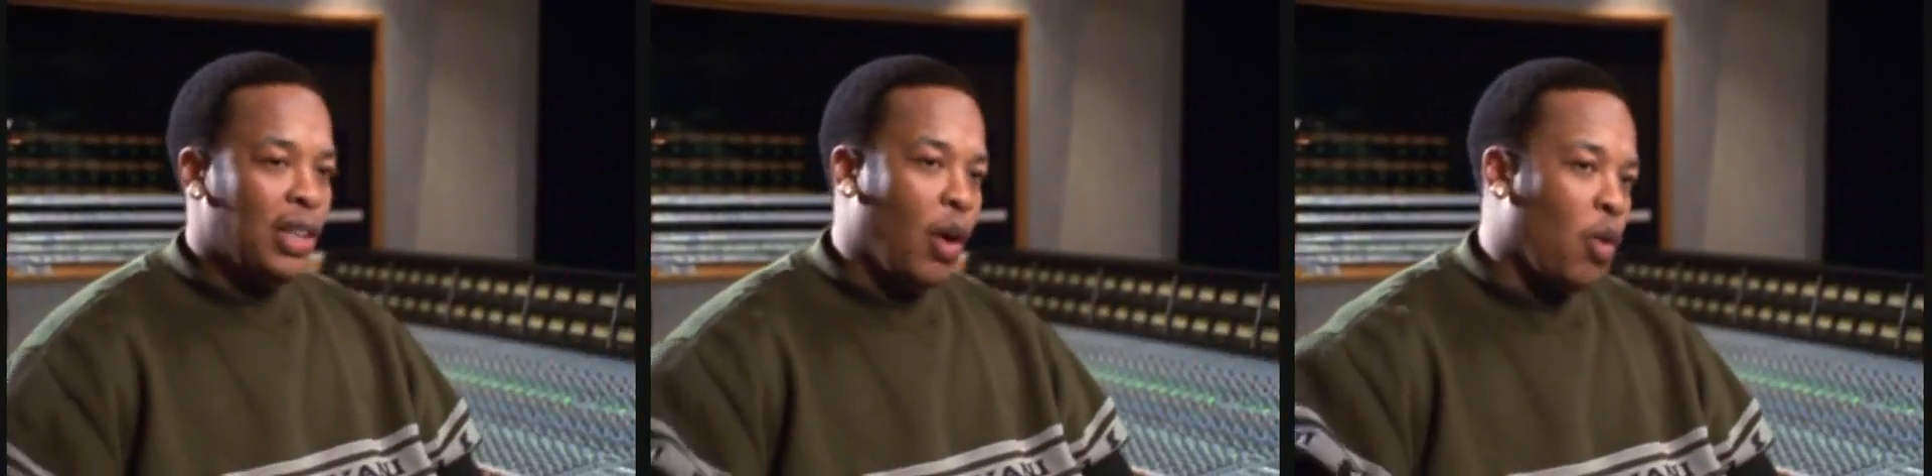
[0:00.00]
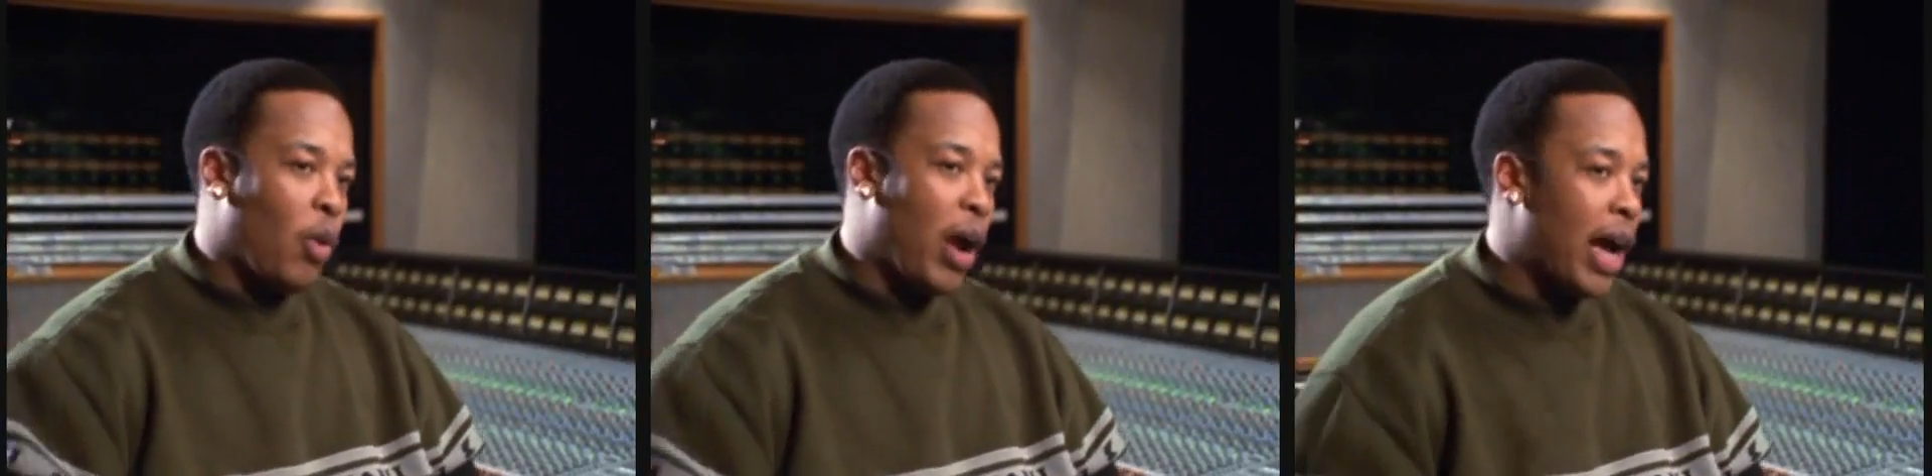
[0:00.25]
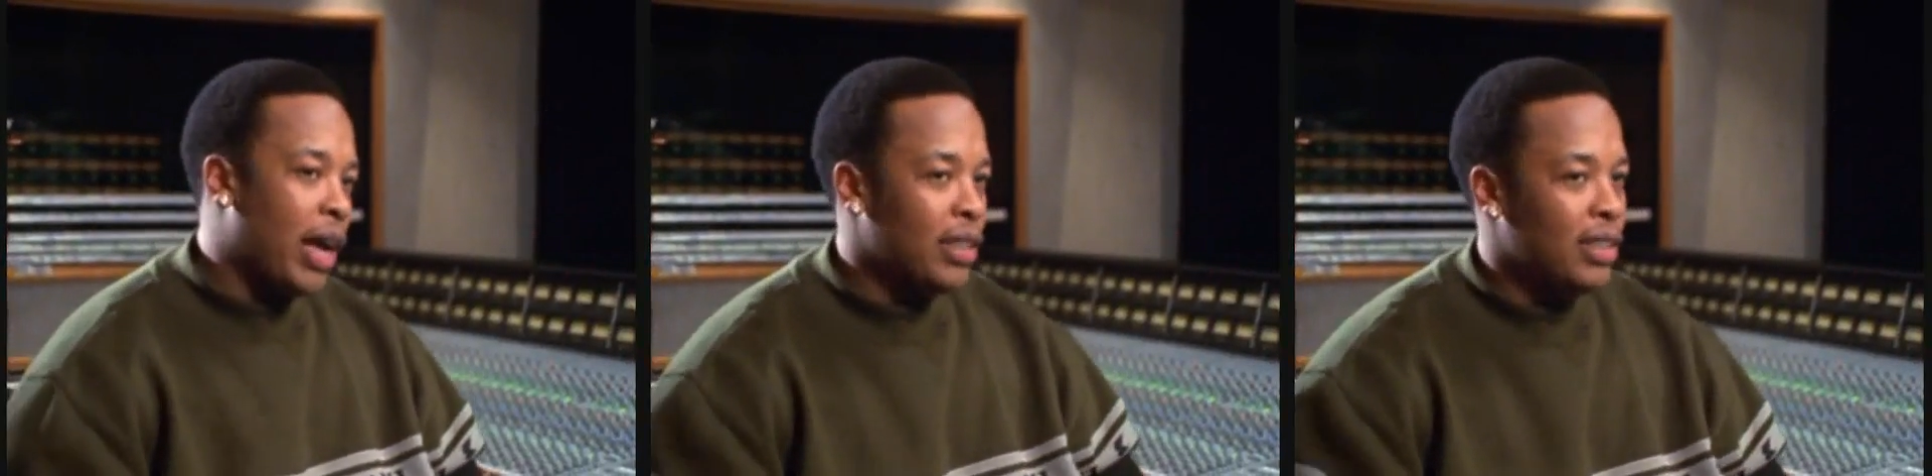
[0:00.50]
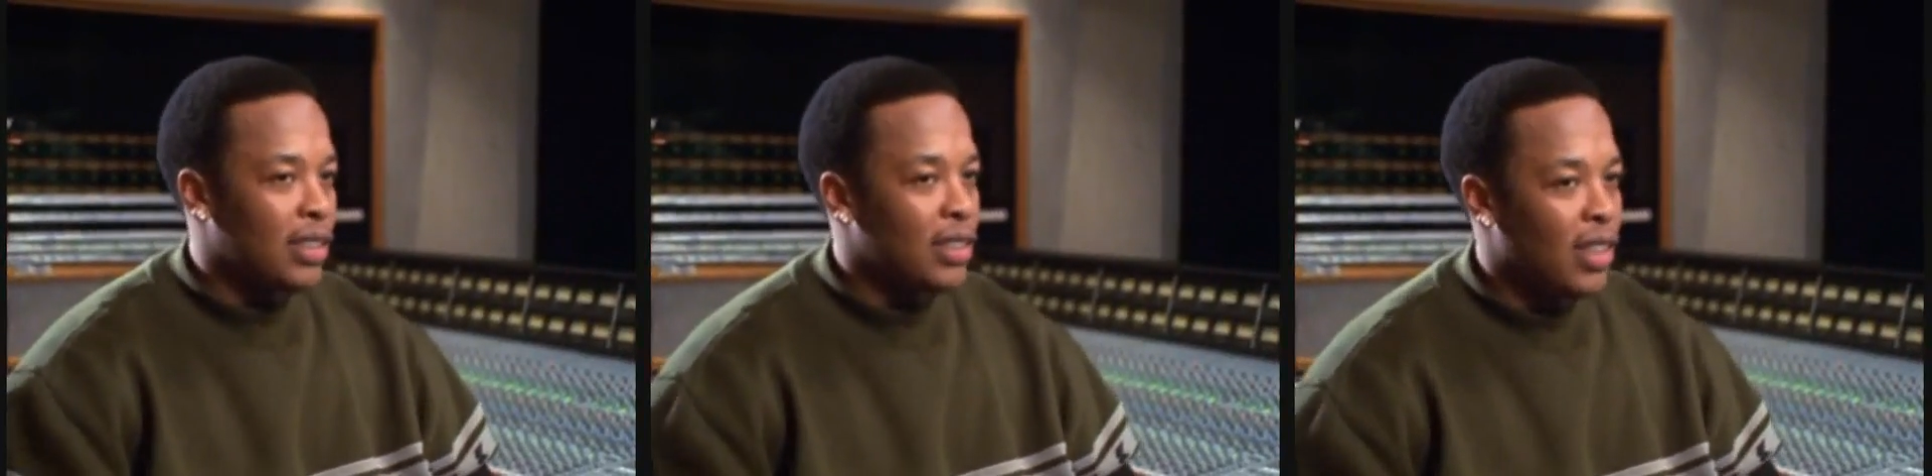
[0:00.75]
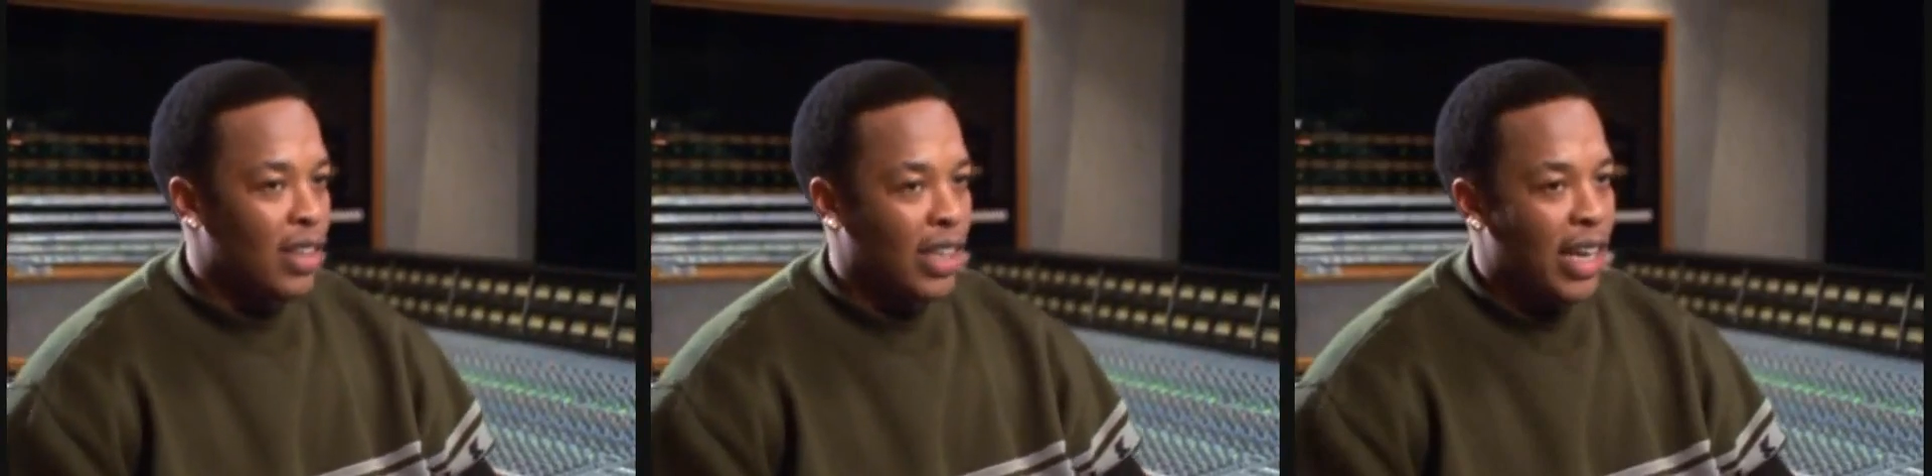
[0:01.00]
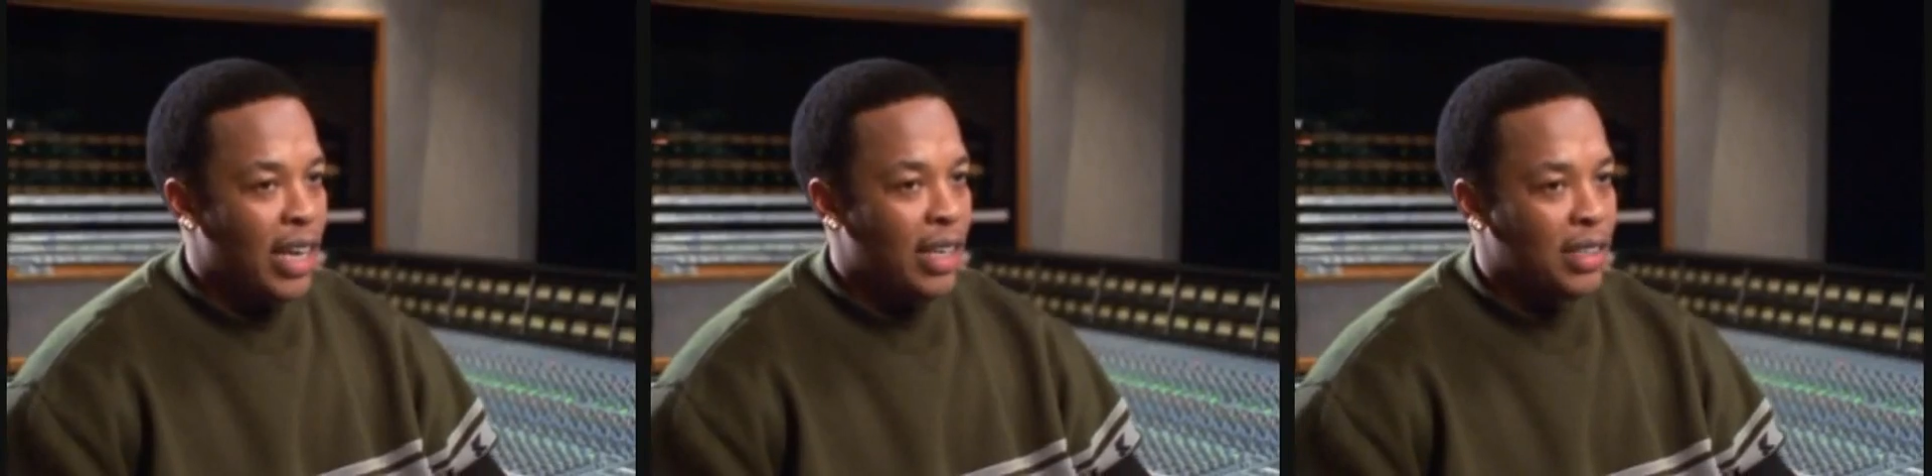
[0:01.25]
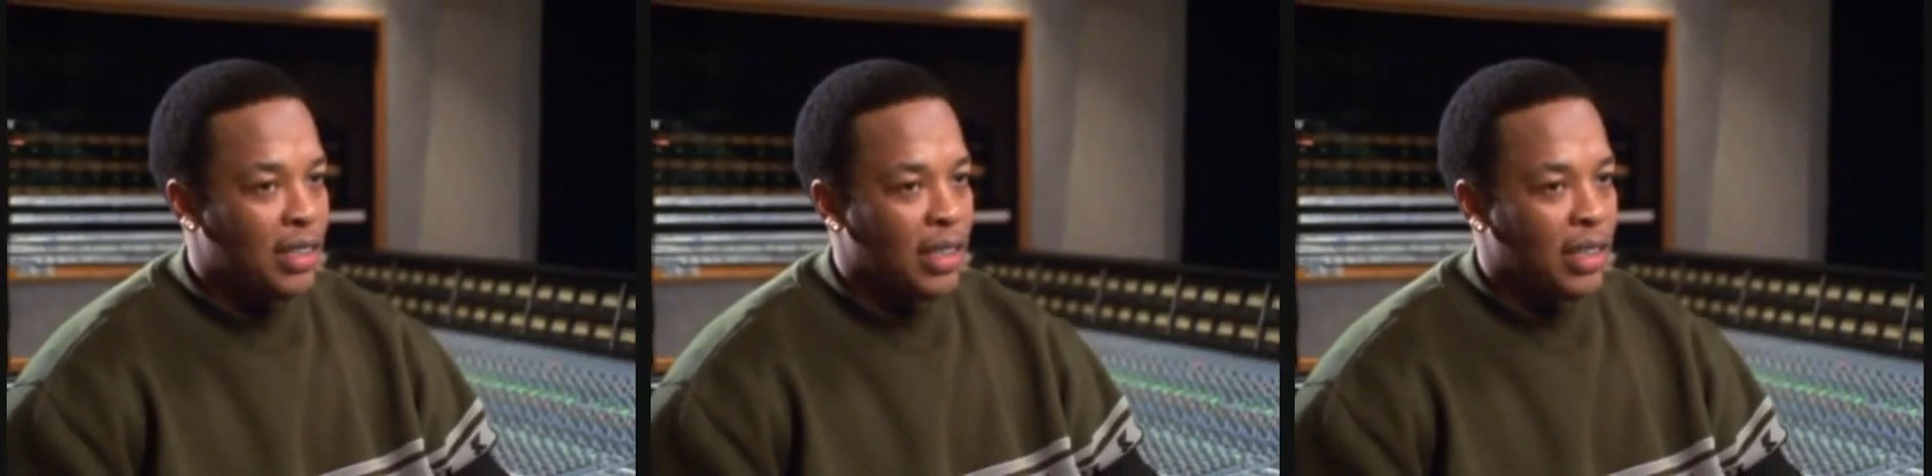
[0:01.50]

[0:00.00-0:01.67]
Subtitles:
Lowriders, and all kind